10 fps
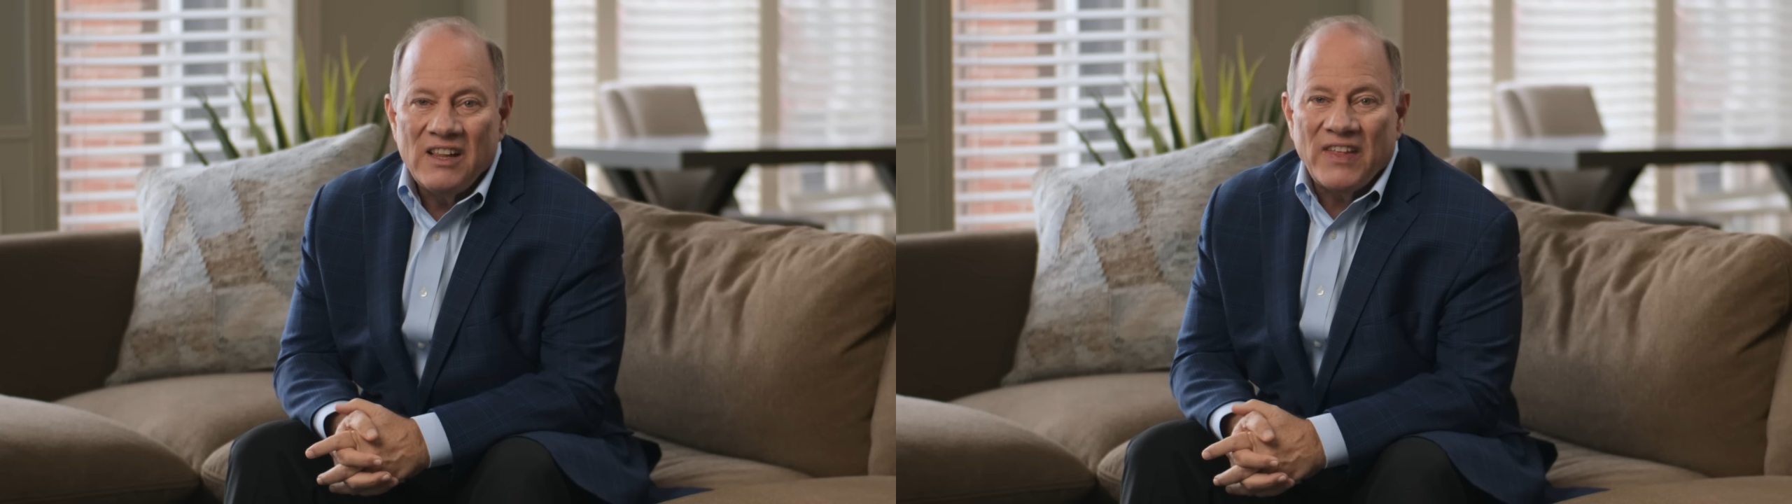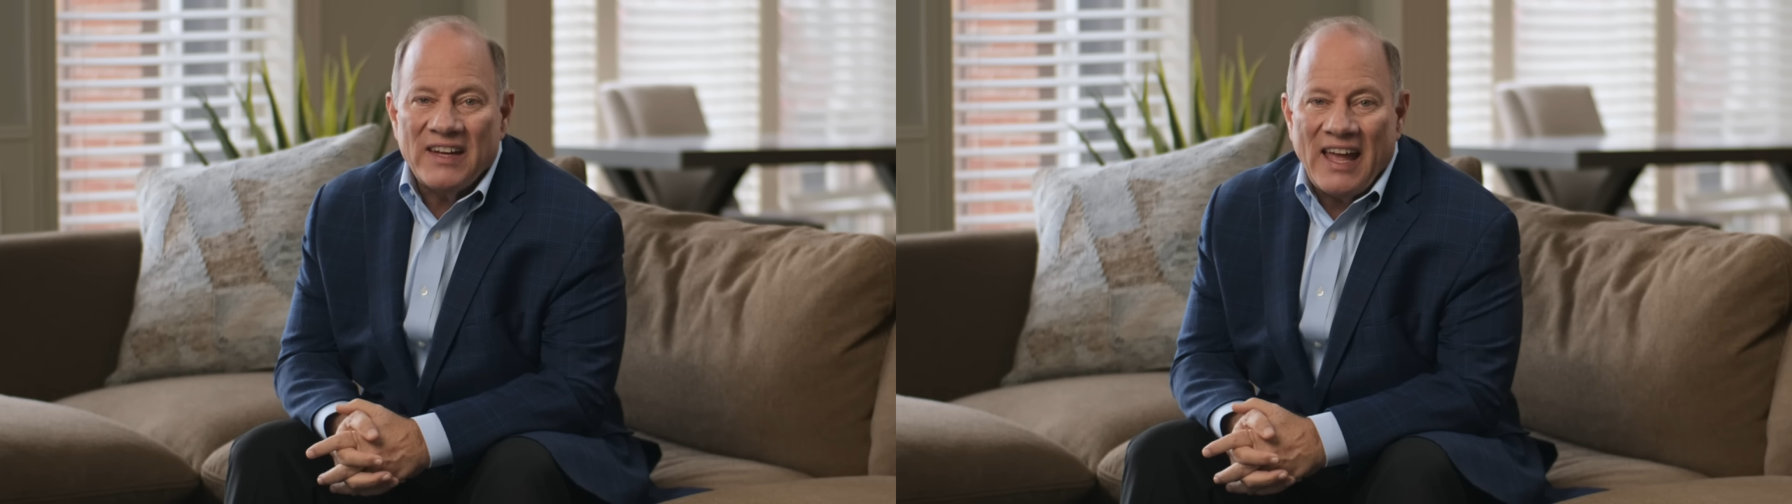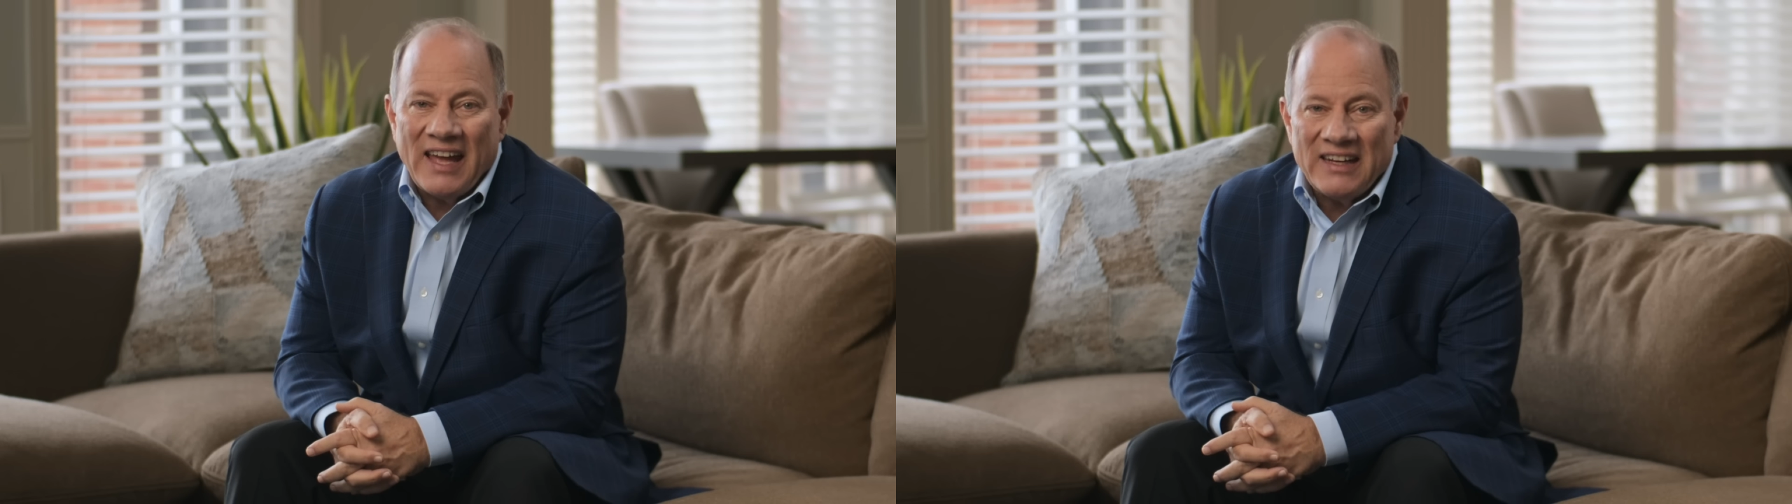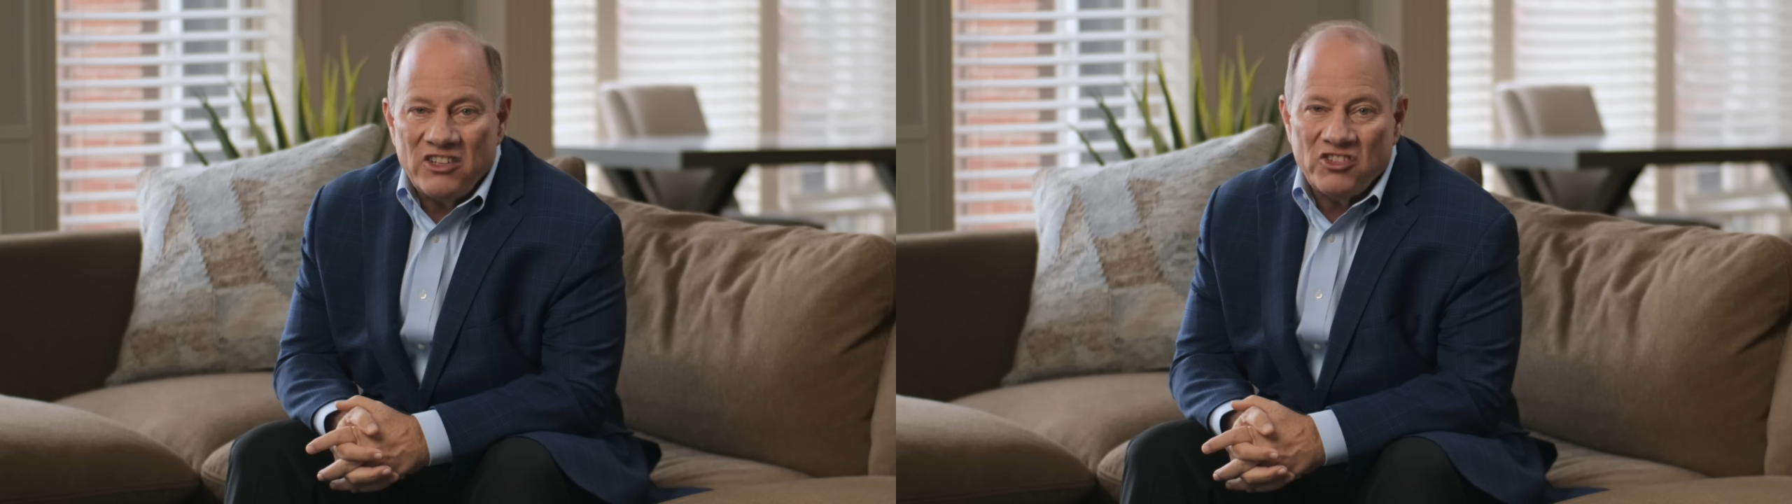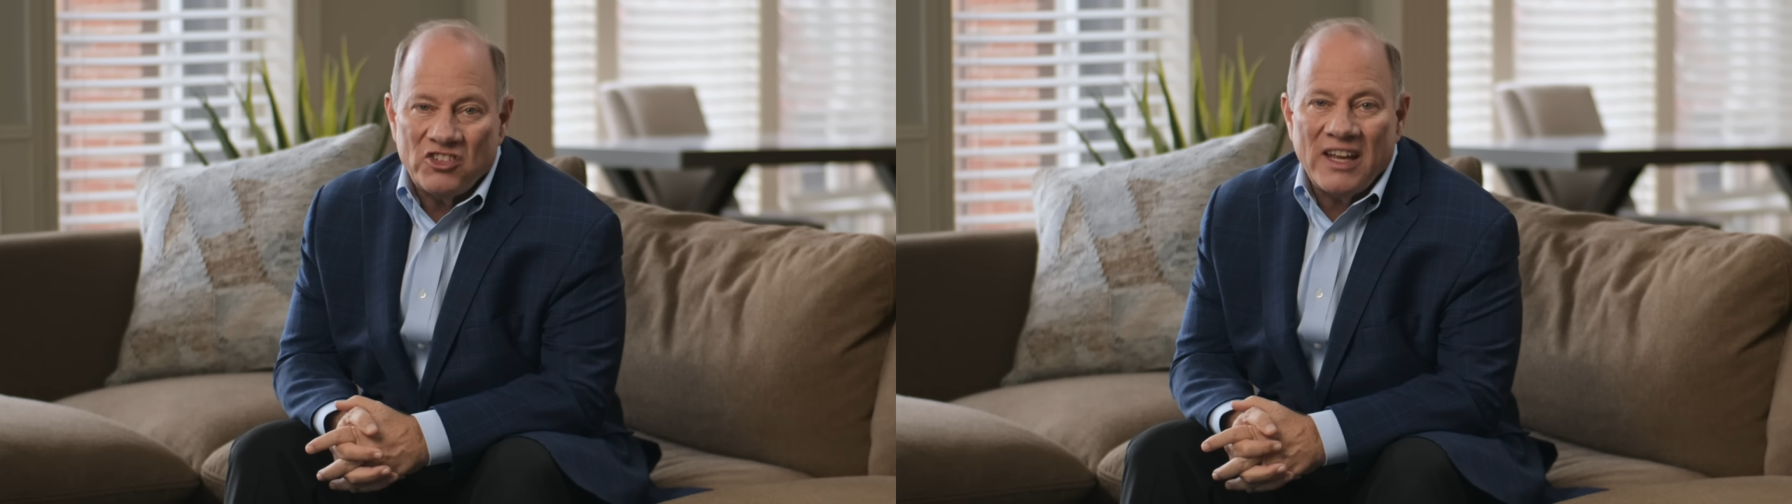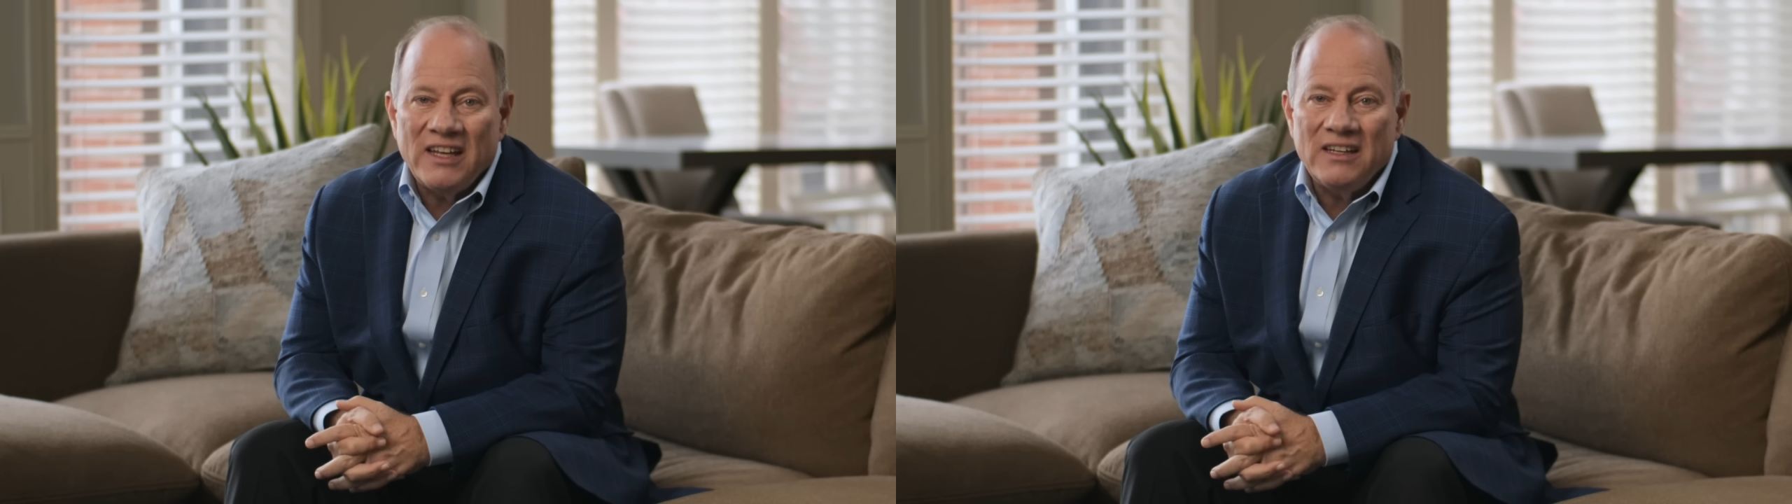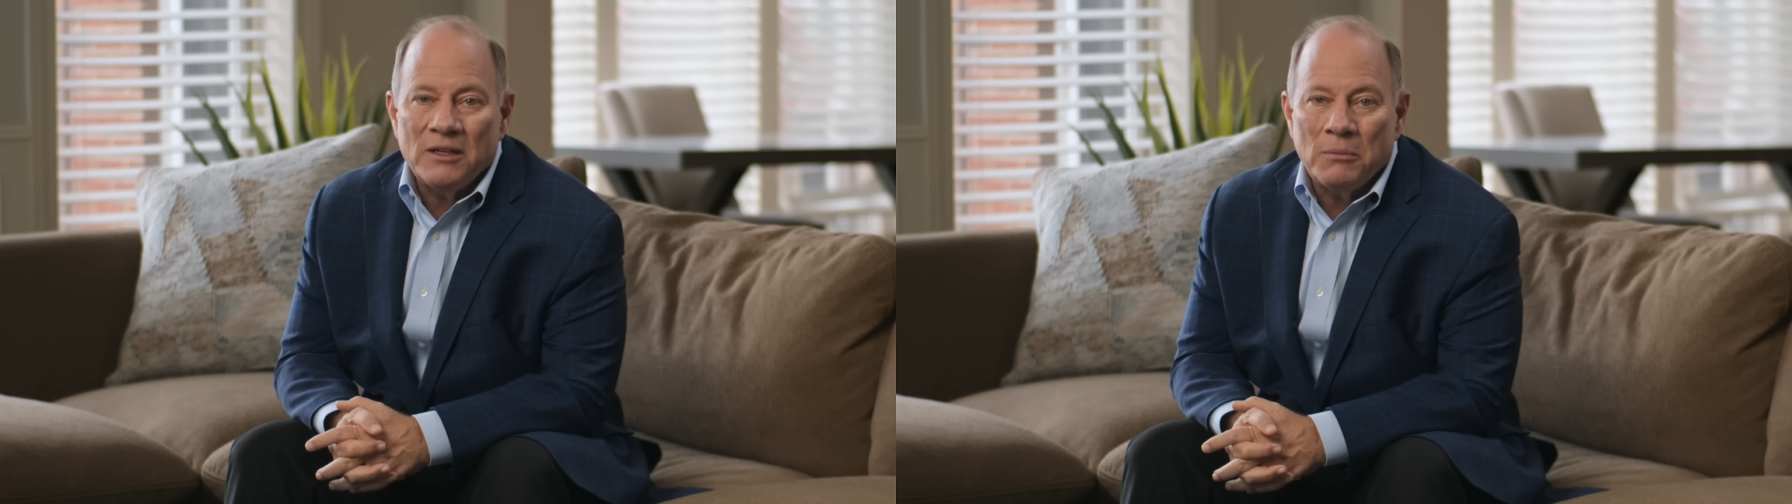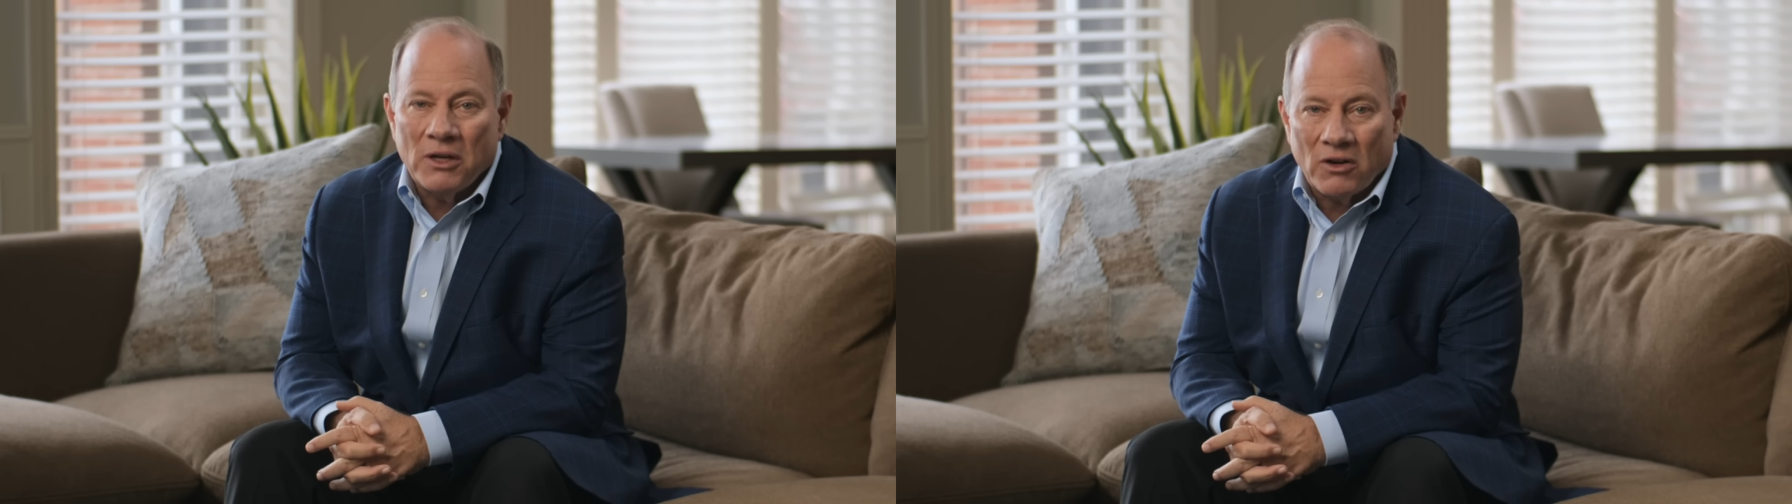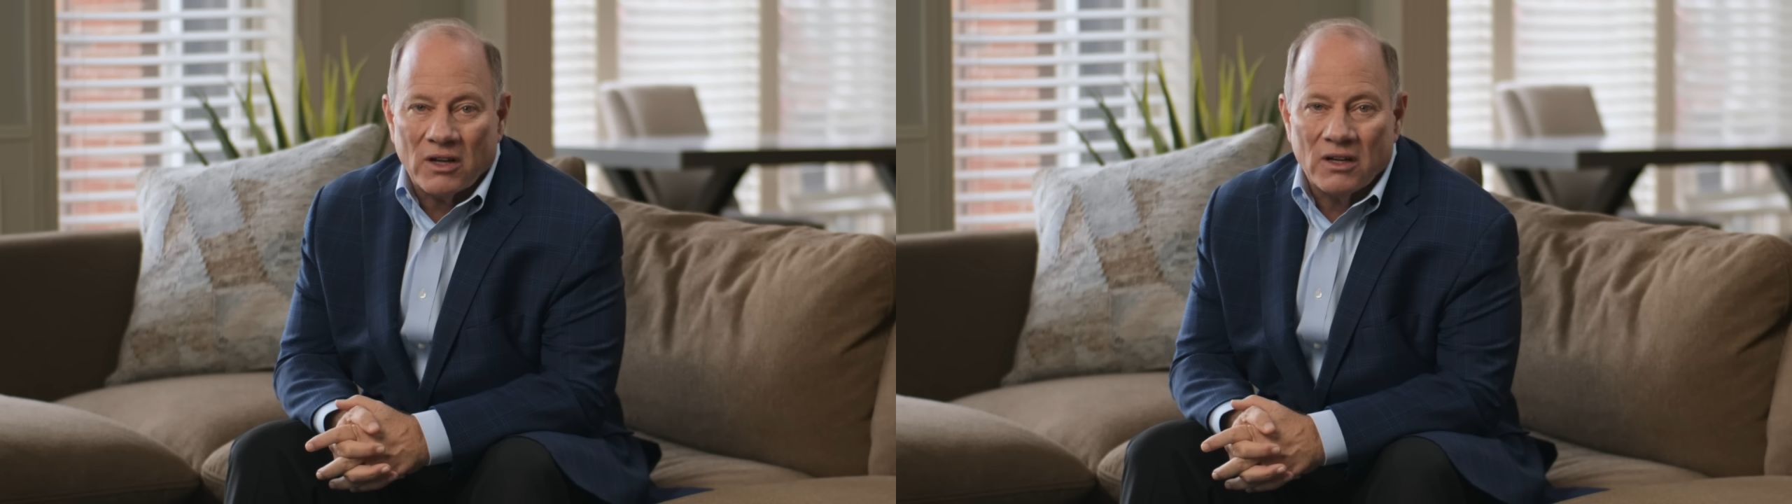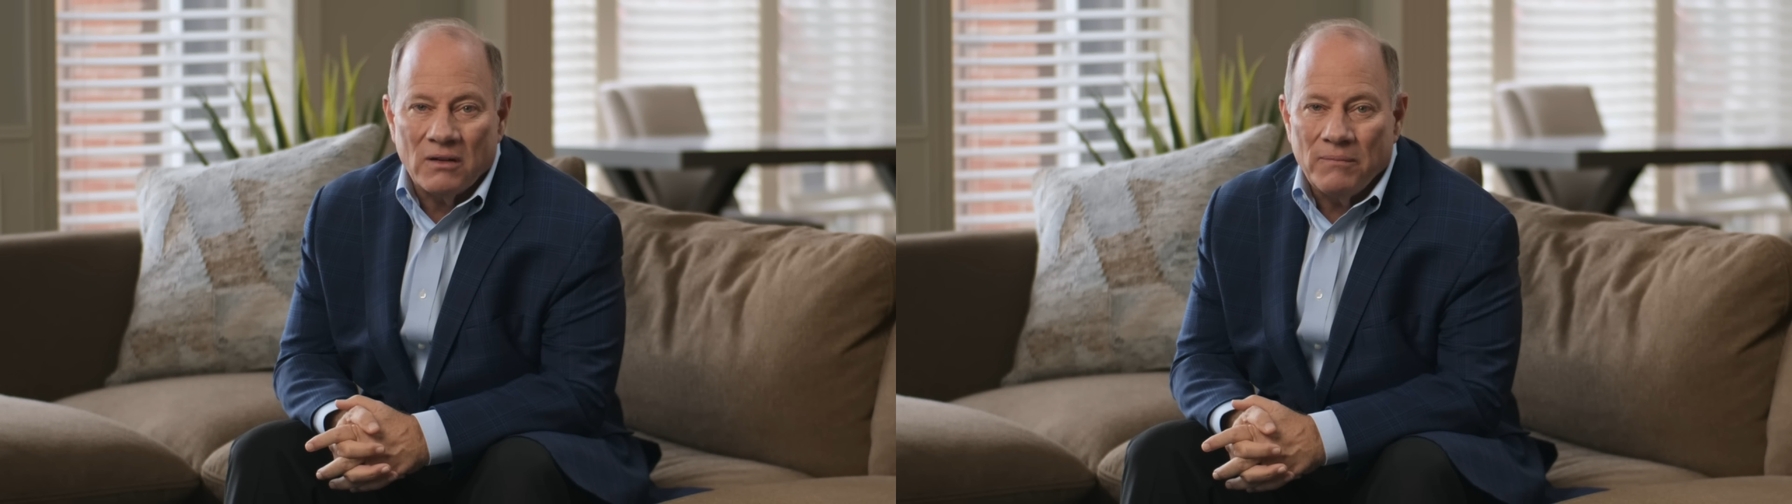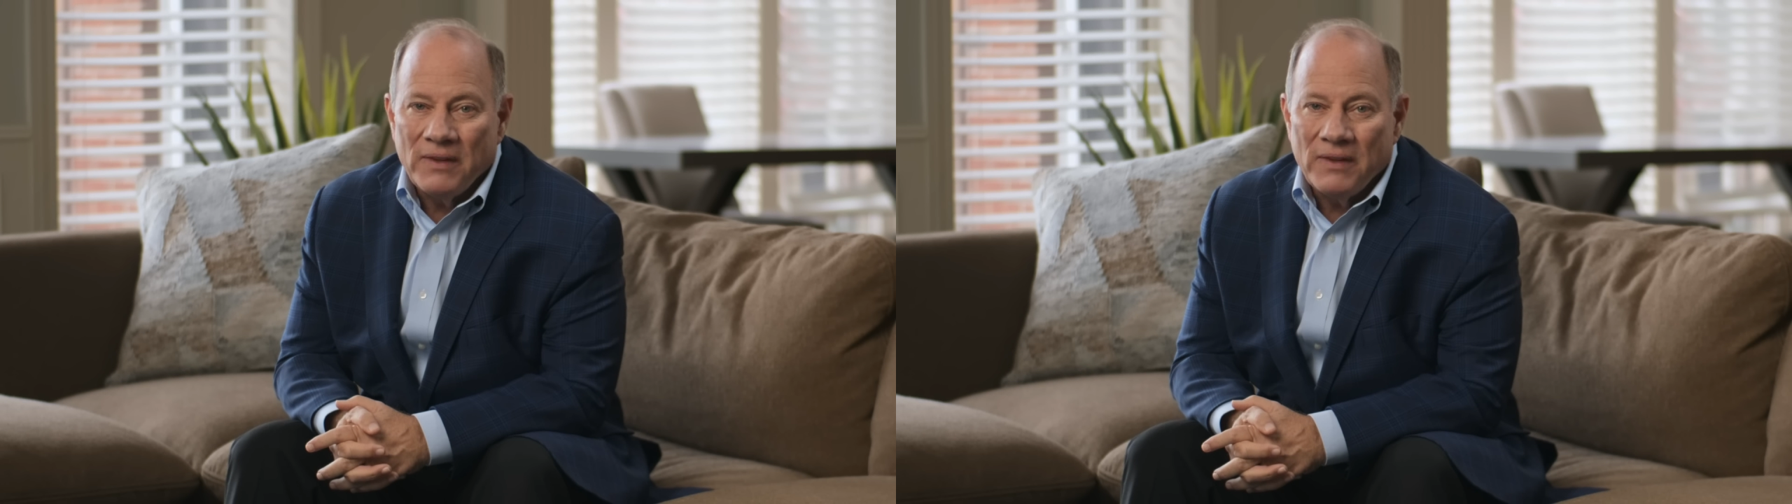than any state in America.